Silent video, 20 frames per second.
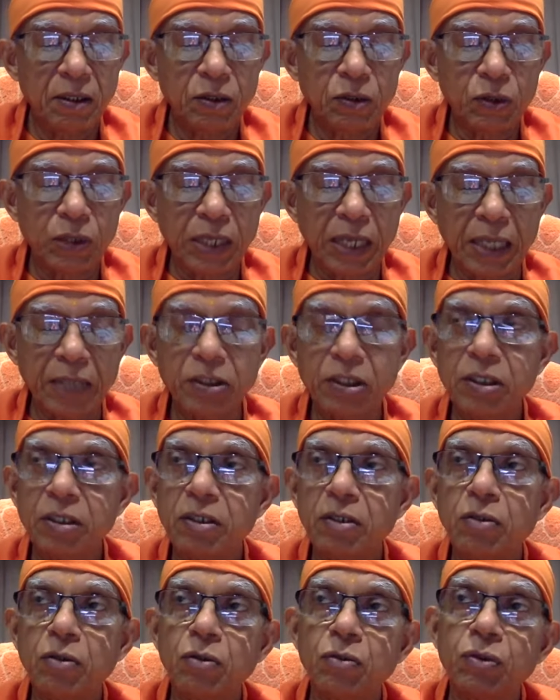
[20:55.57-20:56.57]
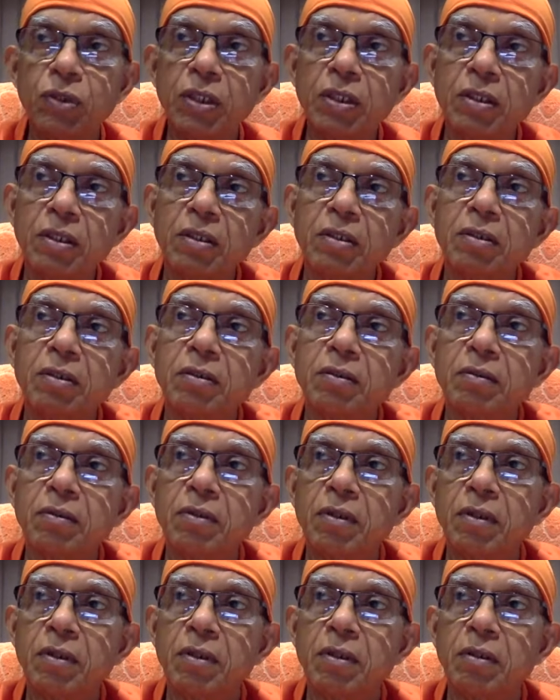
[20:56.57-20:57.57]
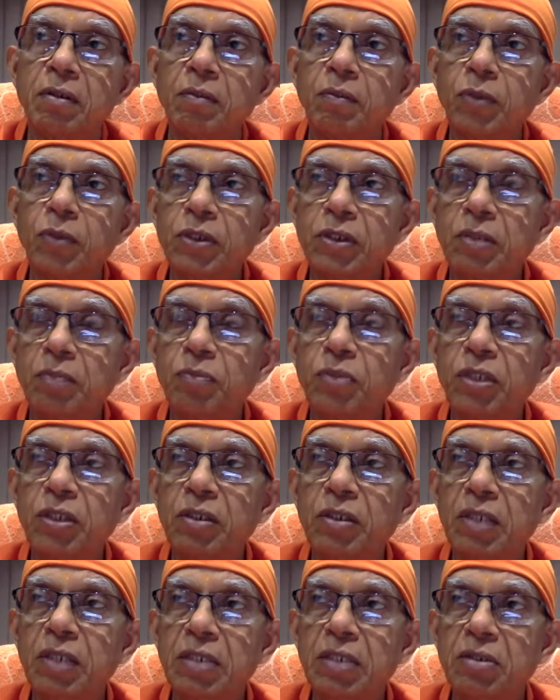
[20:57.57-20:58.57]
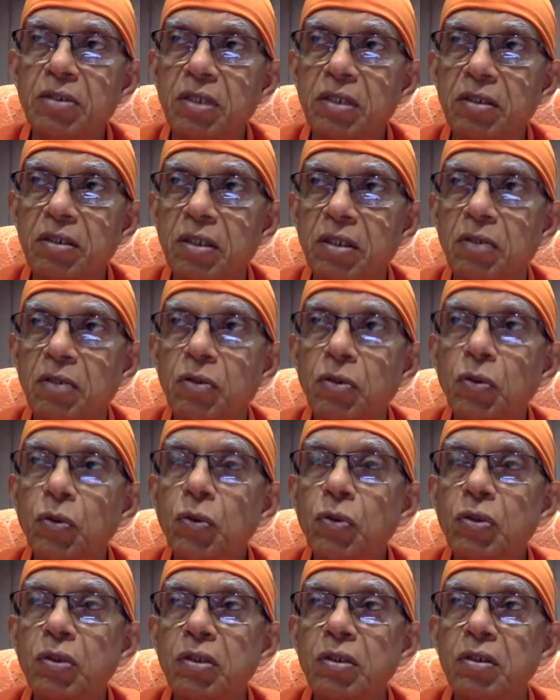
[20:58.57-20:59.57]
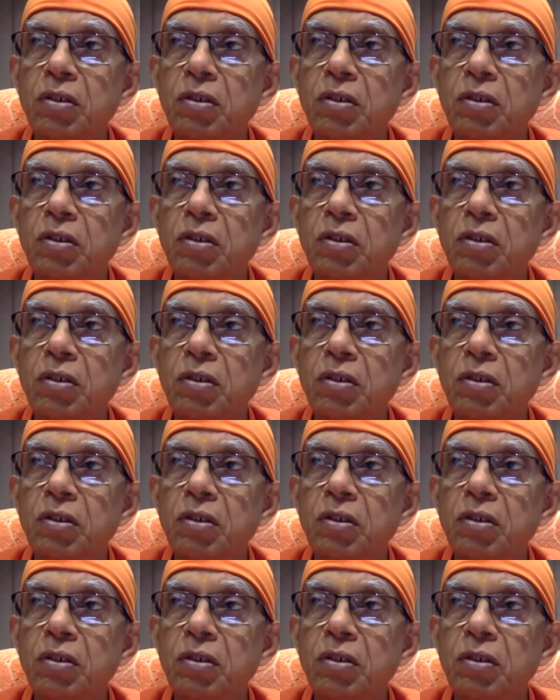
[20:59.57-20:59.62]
To catch it, they put something tasty in that hook